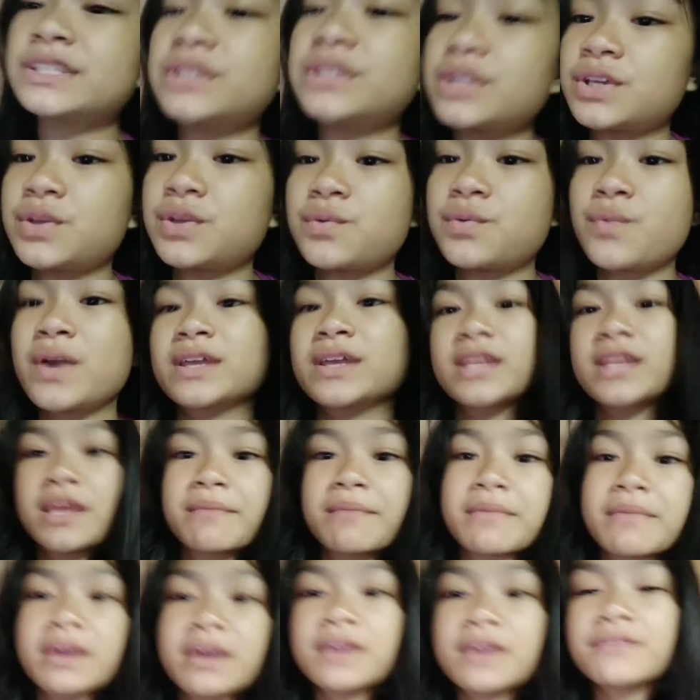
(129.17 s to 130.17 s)
Linguere.
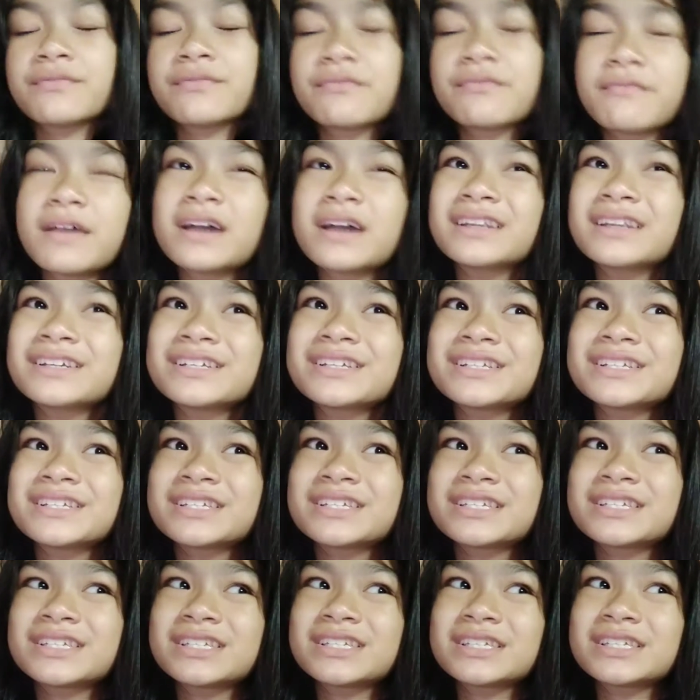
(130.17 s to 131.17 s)
My
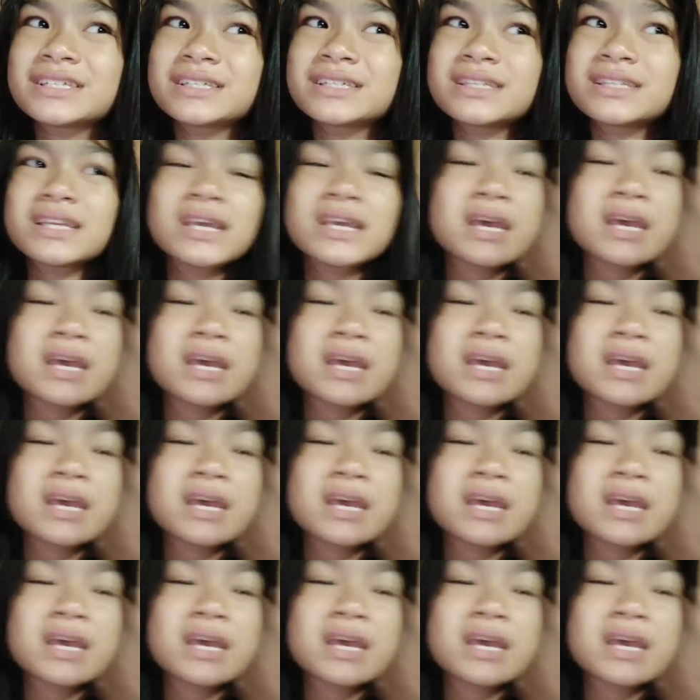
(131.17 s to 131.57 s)
mother's